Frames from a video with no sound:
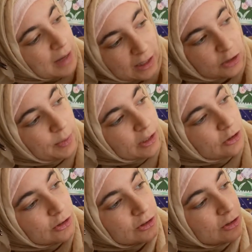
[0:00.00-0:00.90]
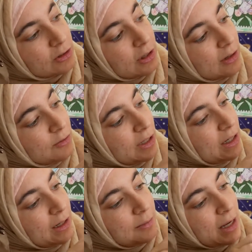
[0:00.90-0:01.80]
match pictures. There's a lot of
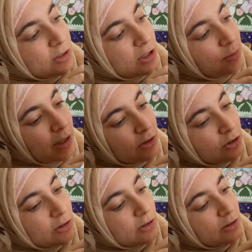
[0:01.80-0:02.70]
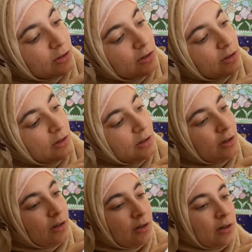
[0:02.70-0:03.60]
reading and matching pictures.
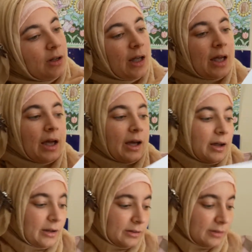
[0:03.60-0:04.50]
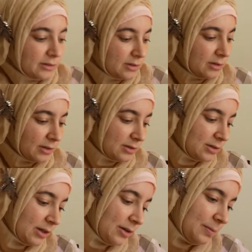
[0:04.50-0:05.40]
And let's
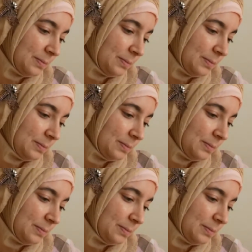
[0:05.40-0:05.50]
see.